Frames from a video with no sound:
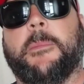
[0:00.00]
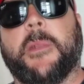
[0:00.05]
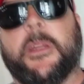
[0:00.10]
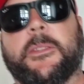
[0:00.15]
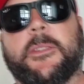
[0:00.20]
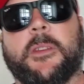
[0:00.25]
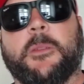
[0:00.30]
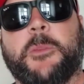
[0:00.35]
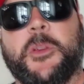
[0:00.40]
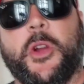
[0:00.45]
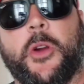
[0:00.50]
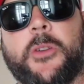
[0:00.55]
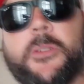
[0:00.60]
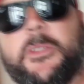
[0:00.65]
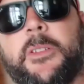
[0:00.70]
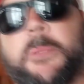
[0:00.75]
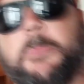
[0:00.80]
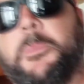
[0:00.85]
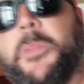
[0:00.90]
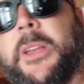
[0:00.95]
Now, it's going to be harder
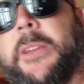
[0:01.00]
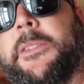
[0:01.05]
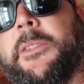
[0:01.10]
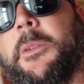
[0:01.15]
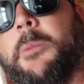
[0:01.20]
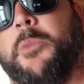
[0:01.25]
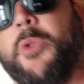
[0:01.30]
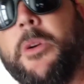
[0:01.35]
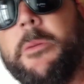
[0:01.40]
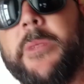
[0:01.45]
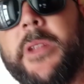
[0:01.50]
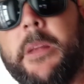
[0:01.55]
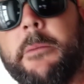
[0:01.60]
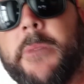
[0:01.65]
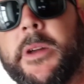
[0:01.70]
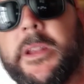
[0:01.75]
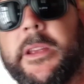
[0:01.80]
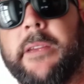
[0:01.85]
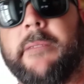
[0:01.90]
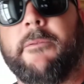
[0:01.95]
to place an appointment on
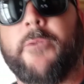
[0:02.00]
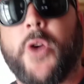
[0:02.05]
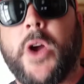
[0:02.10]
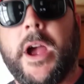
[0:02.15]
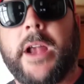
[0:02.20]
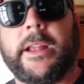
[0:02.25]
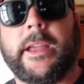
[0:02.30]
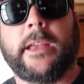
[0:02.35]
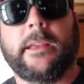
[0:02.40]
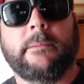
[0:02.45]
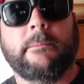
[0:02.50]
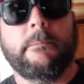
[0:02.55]
Monday and Friday,